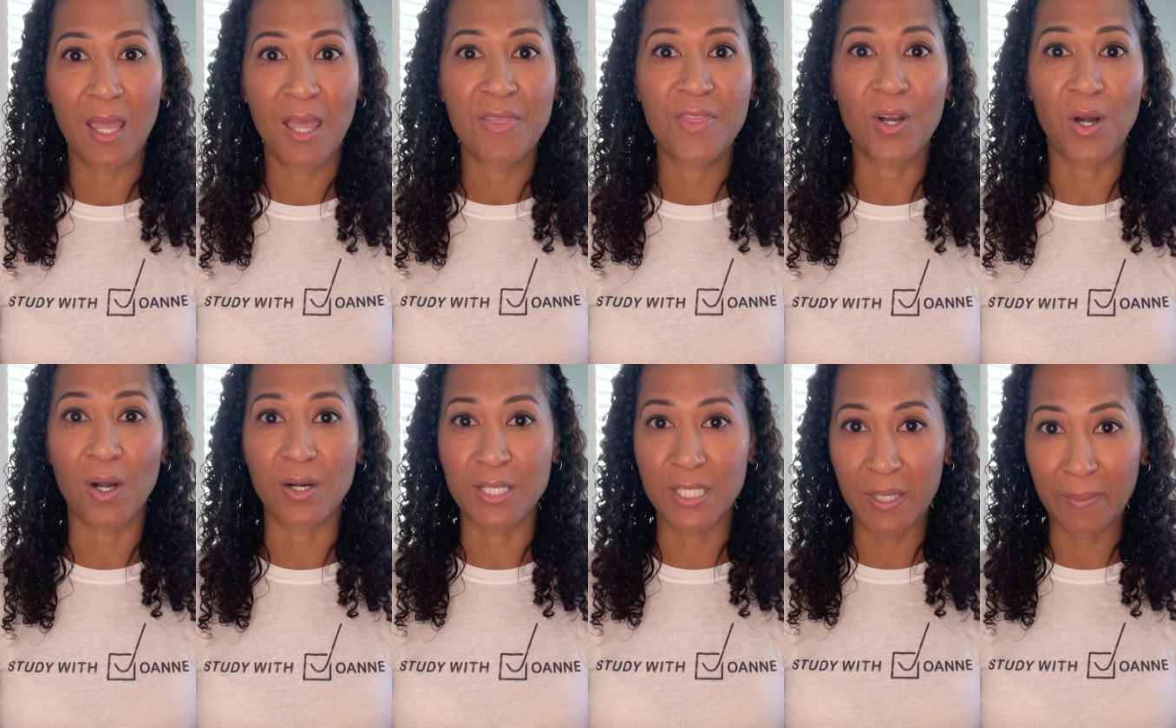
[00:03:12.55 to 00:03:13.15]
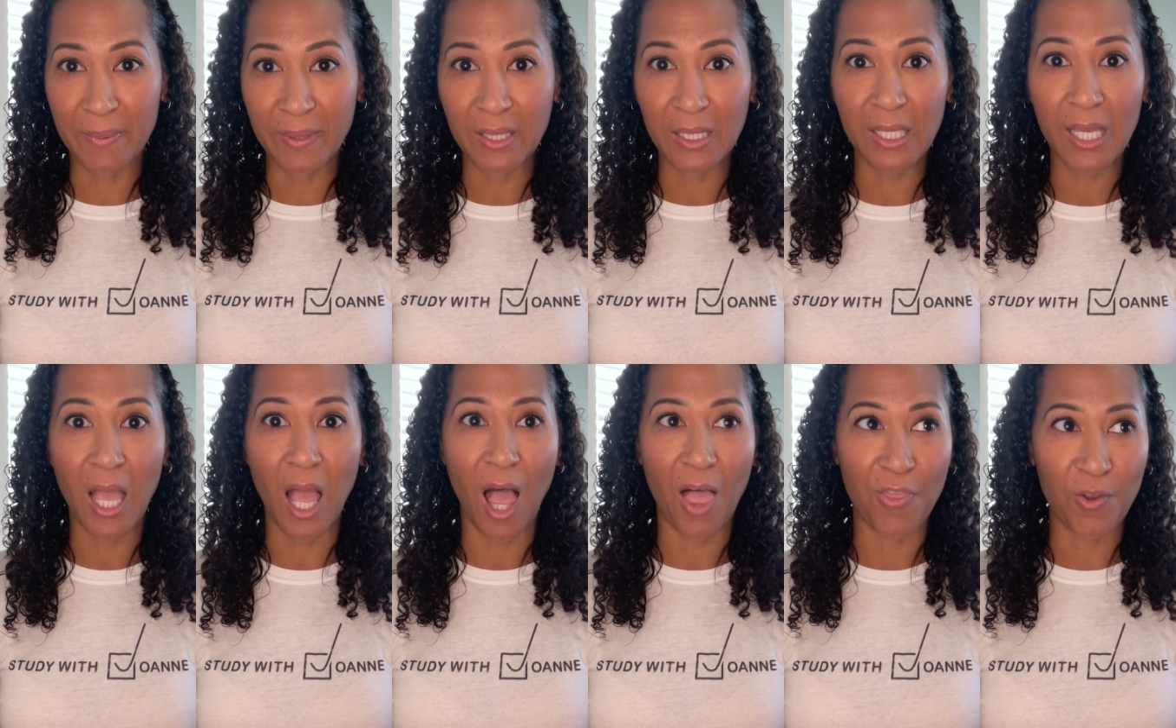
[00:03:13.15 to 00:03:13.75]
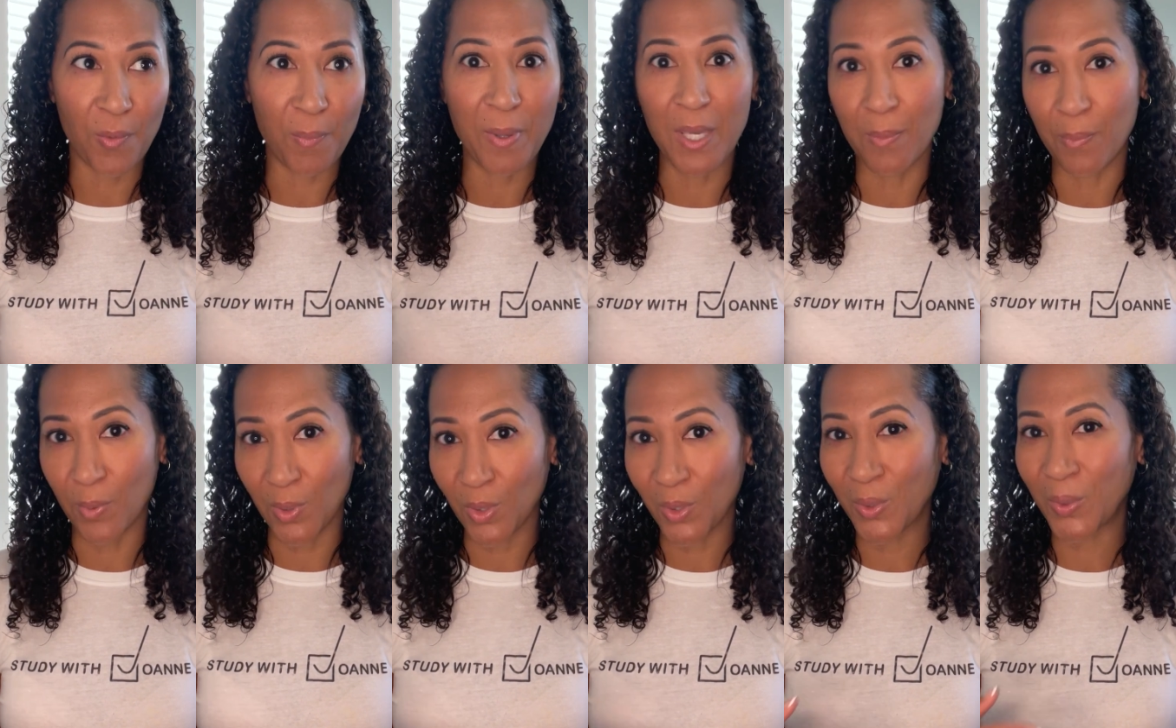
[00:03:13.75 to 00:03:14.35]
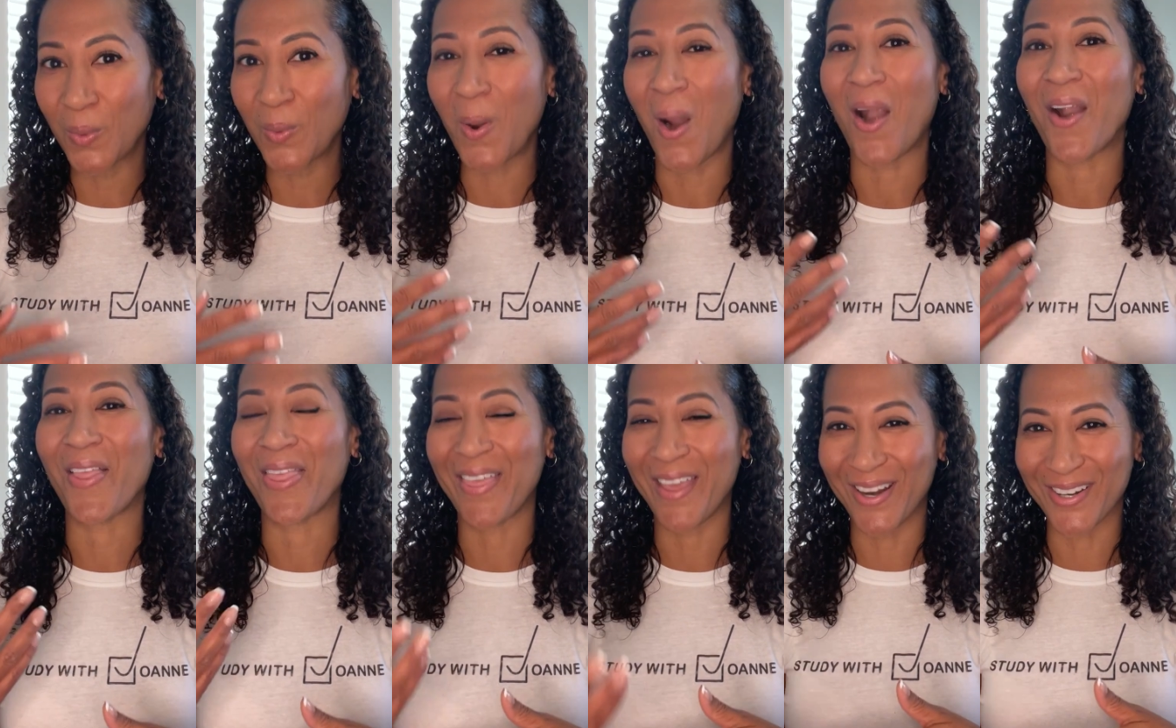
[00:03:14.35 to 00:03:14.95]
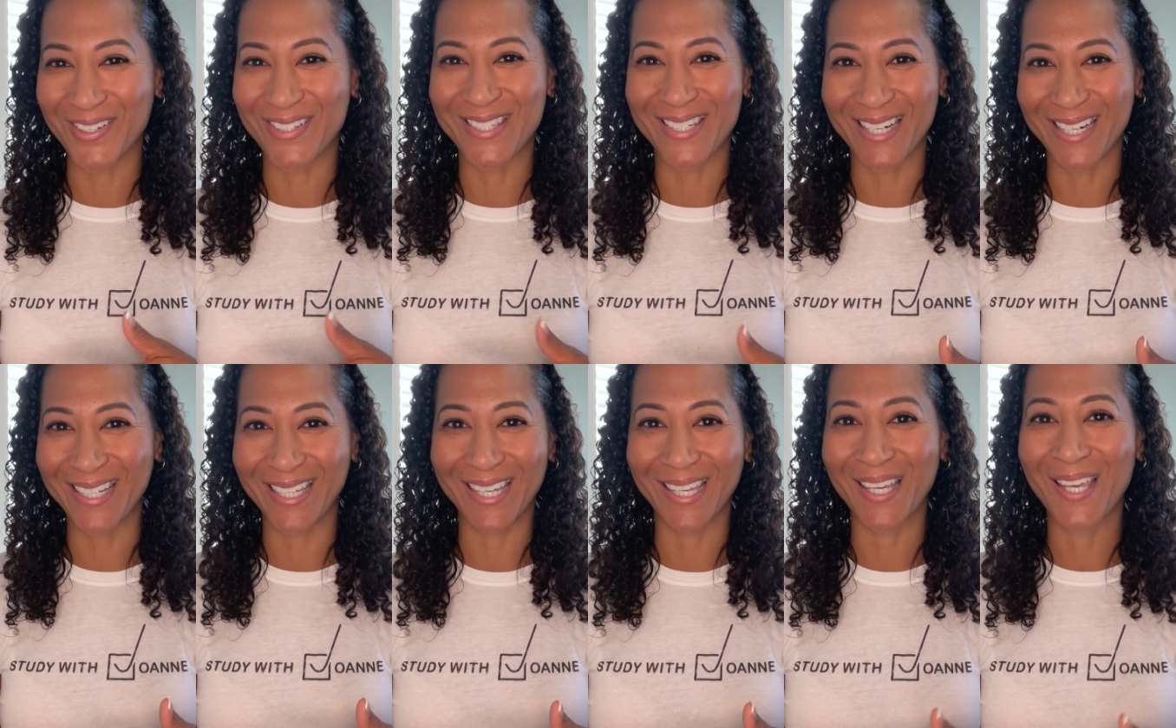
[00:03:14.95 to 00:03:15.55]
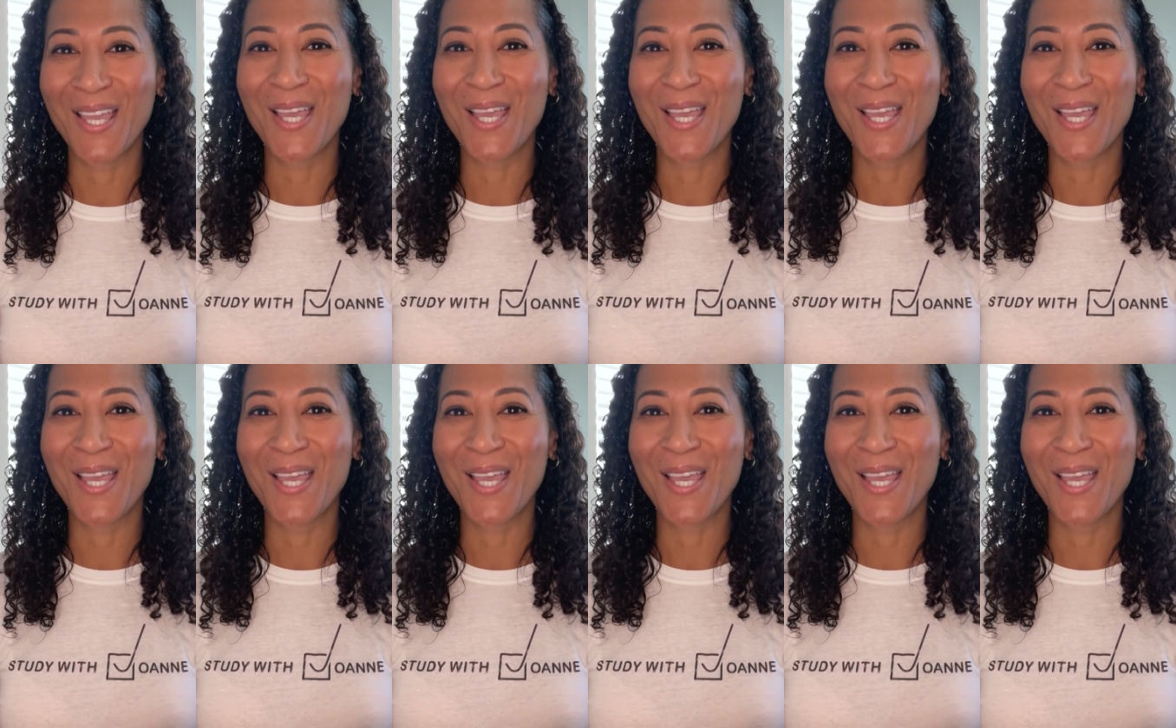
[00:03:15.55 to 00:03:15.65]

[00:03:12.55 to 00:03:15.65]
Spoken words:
there are typically other people who are there studying.